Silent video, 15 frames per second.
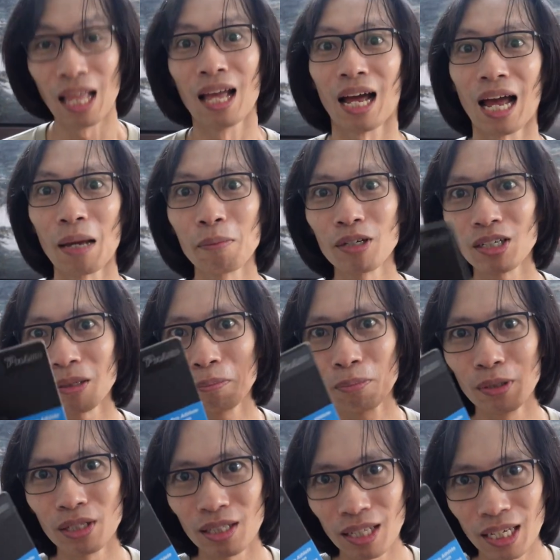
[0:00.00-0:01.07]
I'm gonna
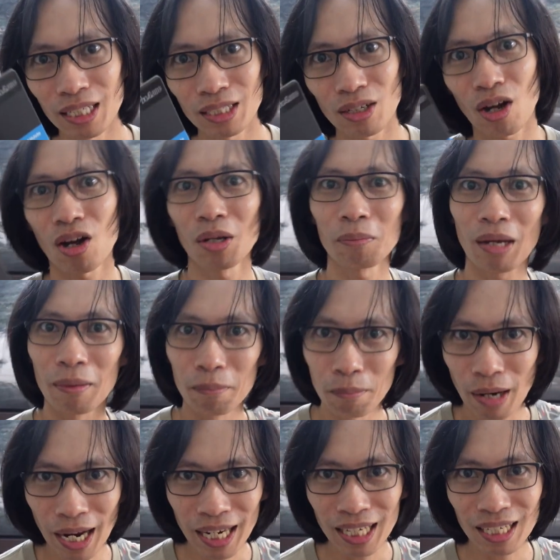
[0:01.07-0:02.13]
put this on my
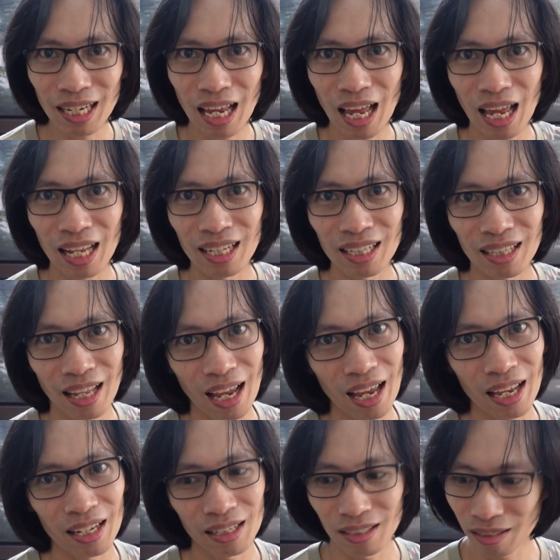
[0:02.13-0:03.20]
bike and
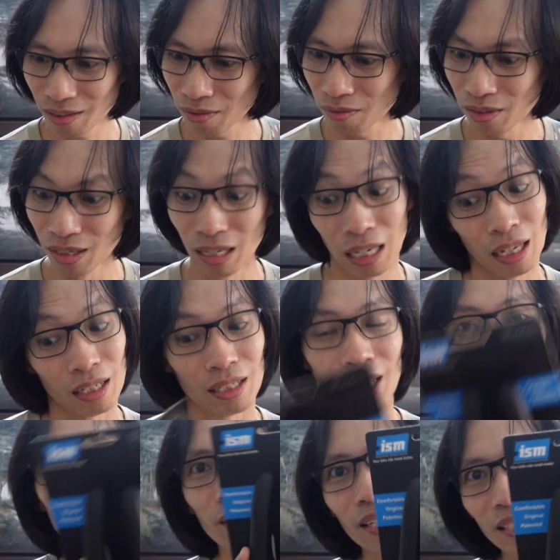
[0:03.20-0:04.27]
then
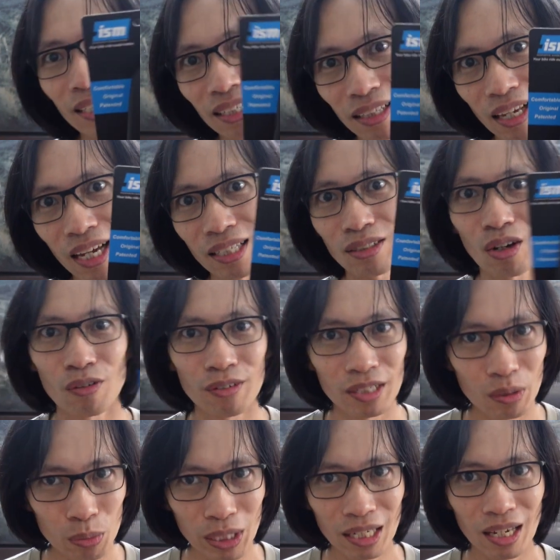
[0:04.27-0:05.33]
give this a test over
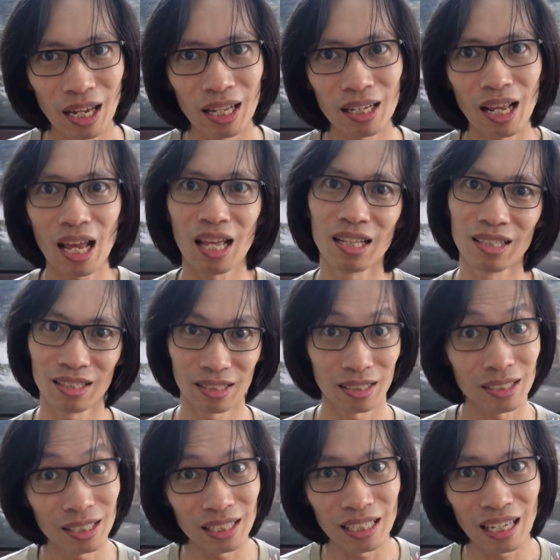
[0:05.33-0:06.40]
the weekend and
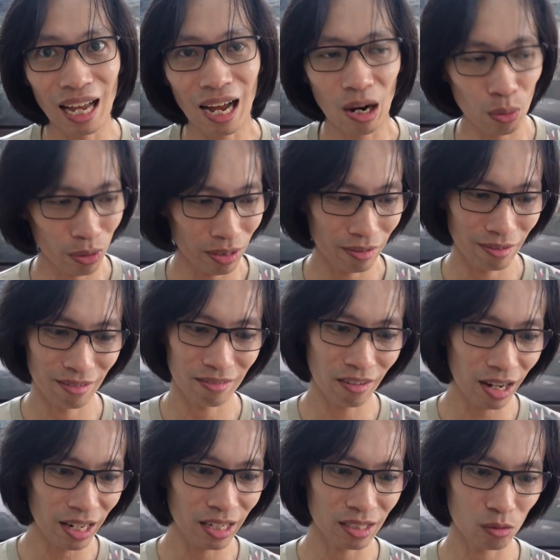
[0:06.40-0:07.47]
see how it
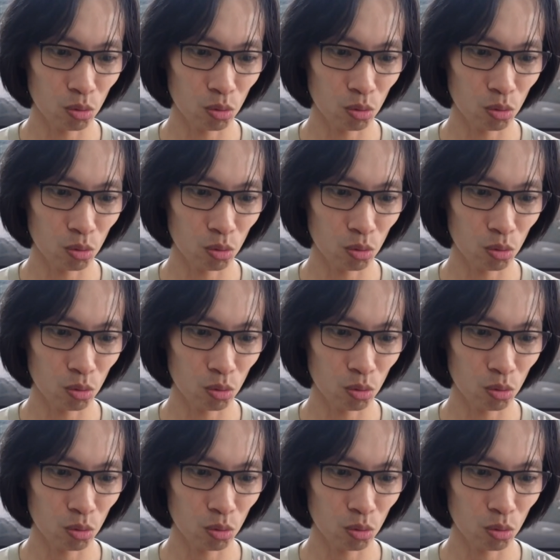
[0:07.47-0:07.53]
rides.